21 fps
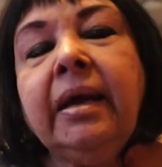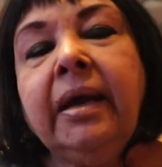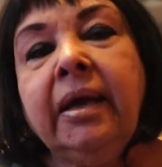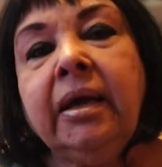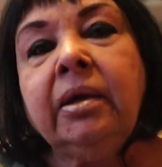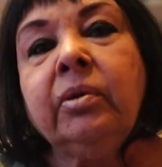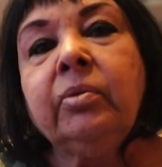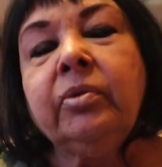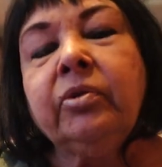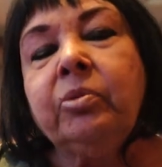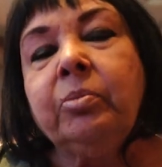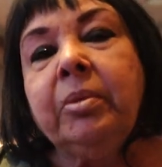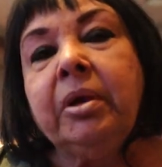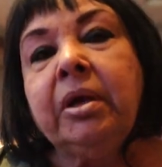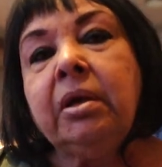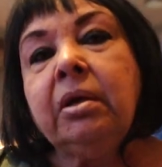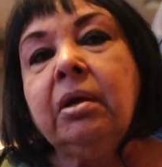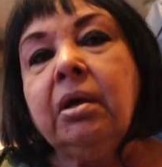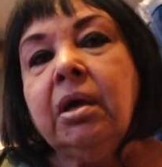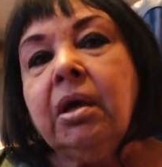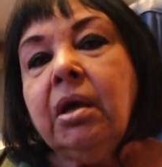hang with
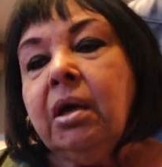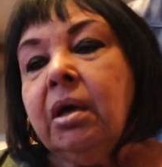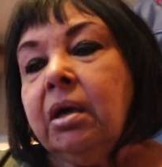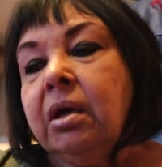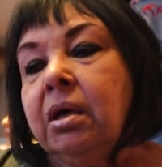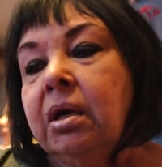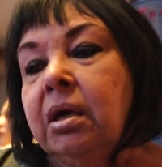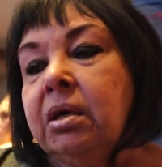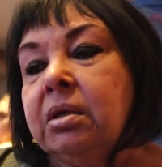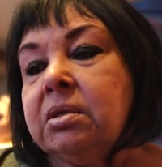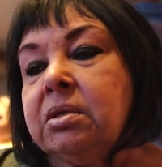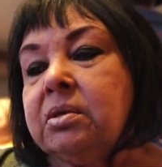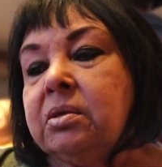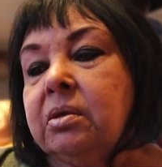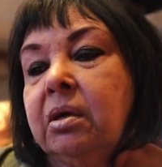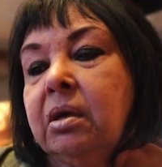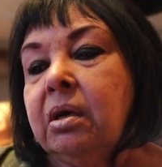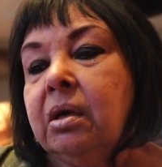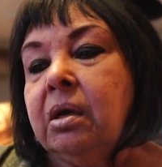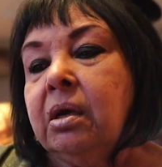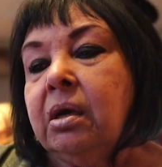me because
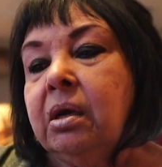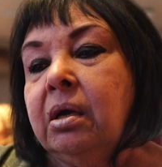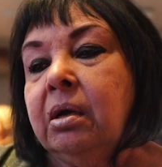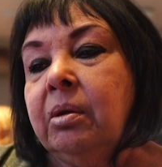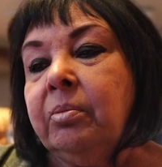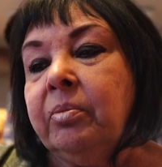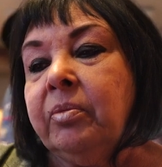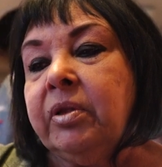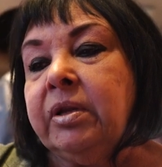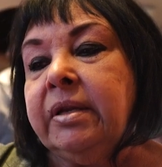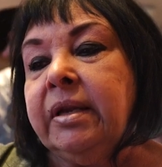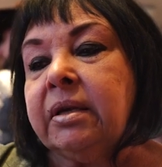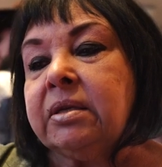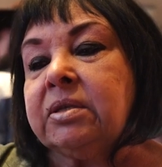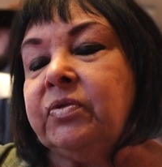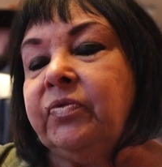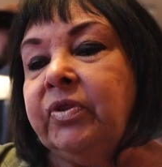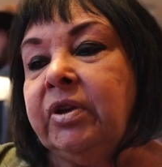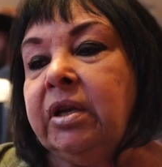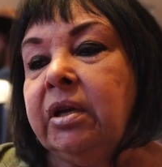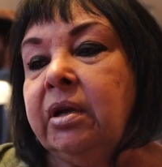um, the
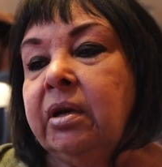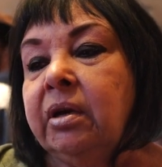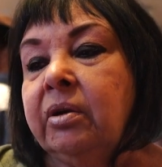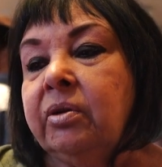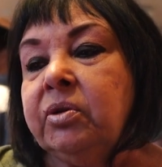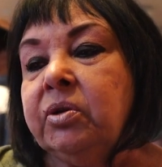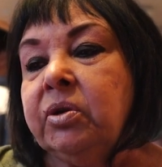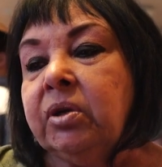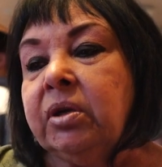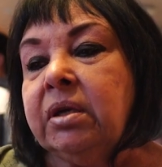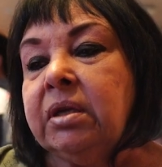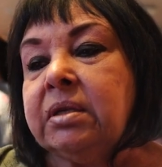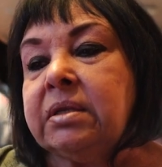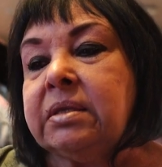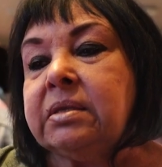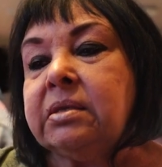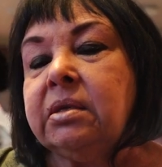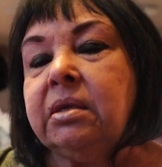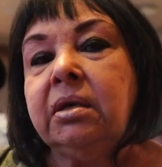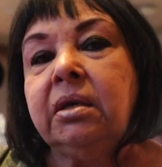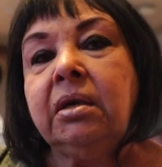next video you're going to
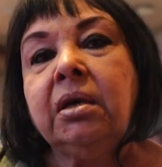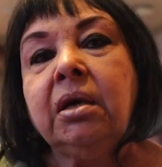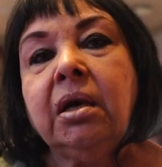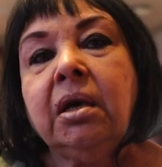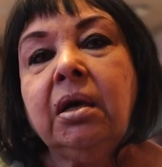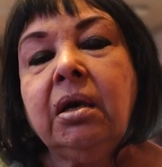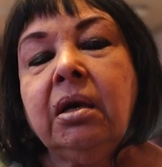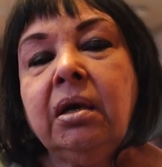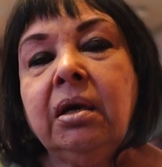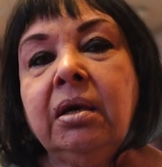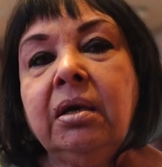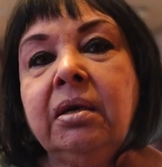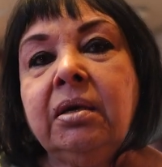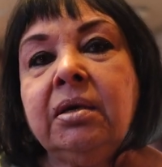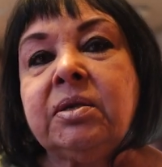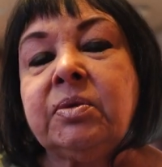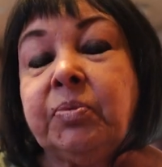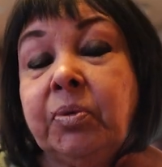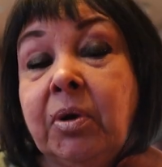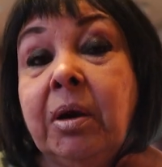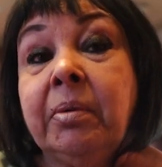see
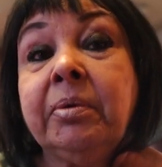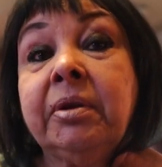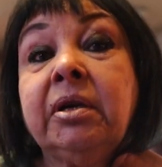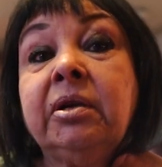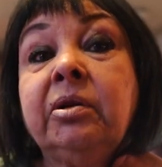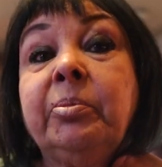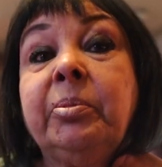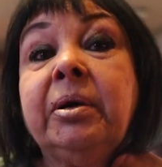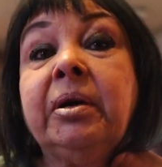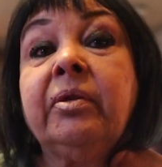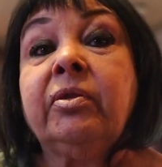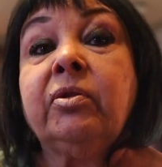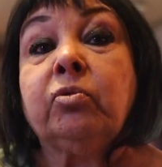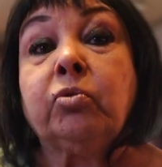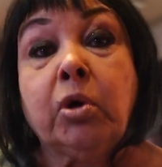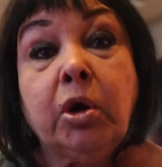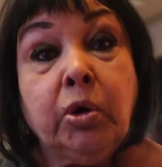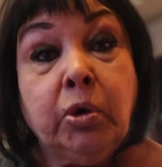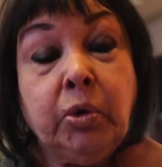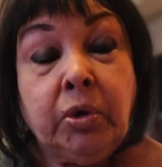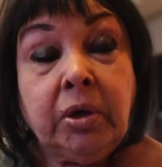is probably going to be on the
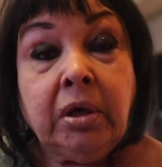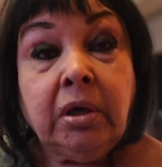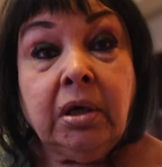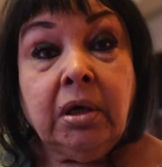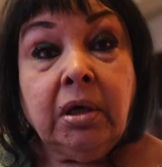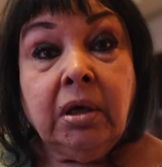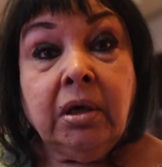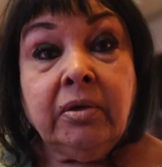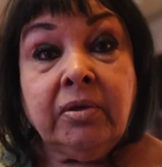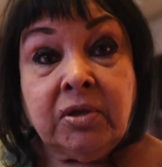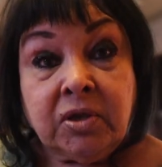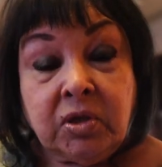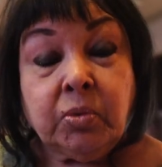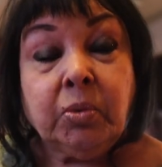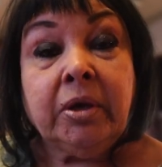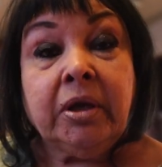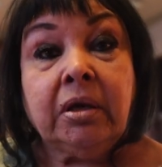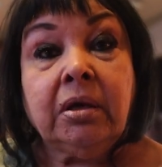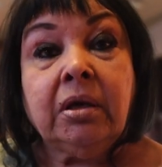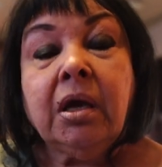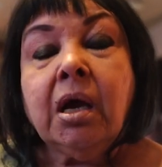road this
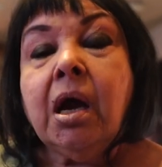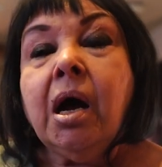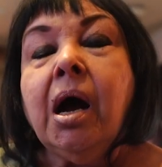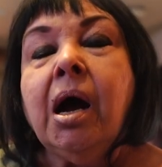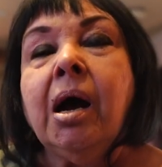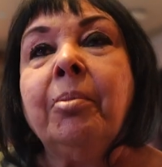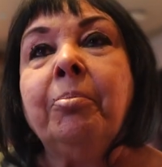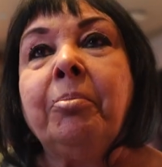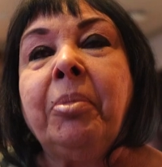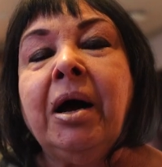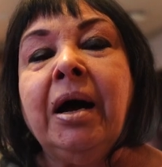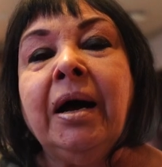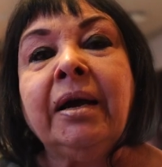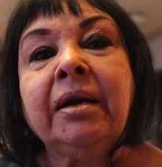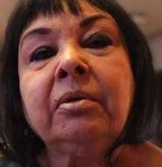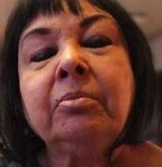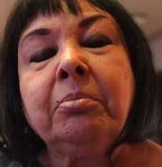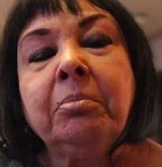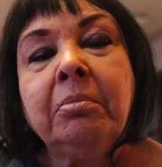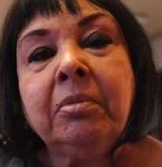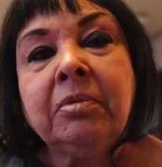week. I'm
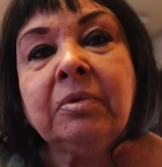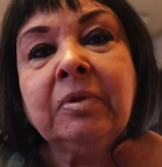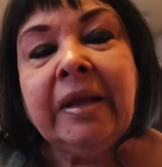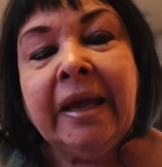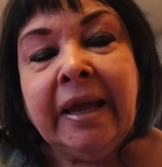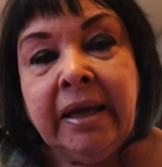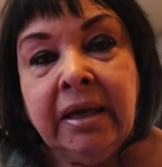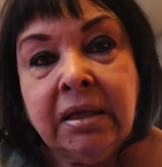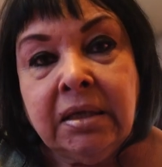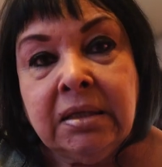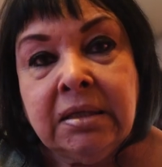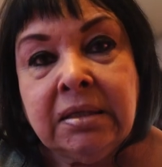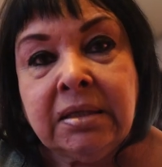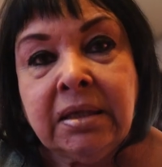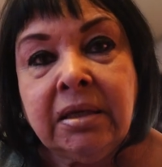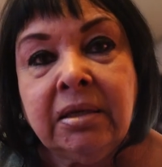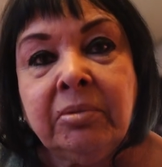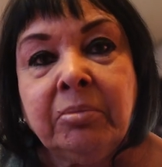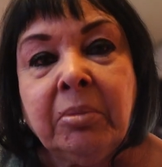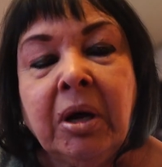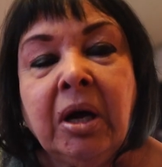buying land
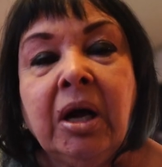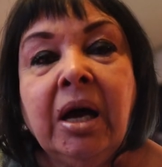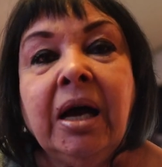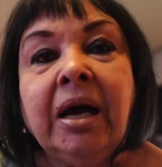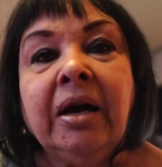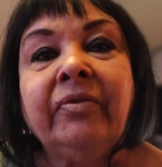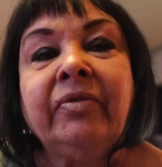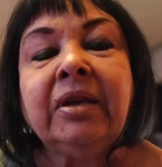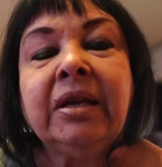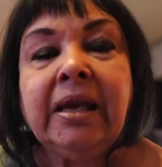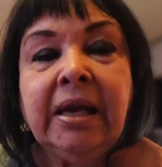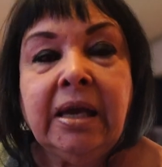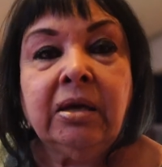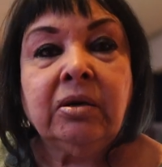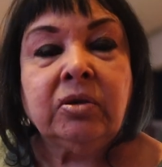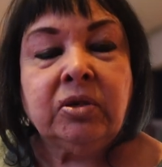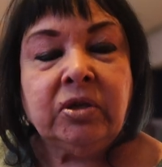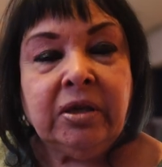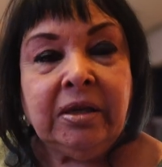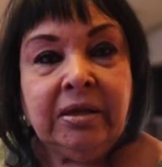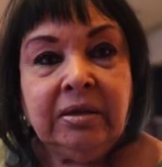in Mohave
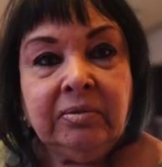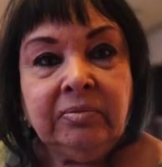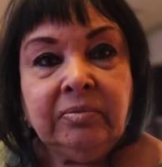County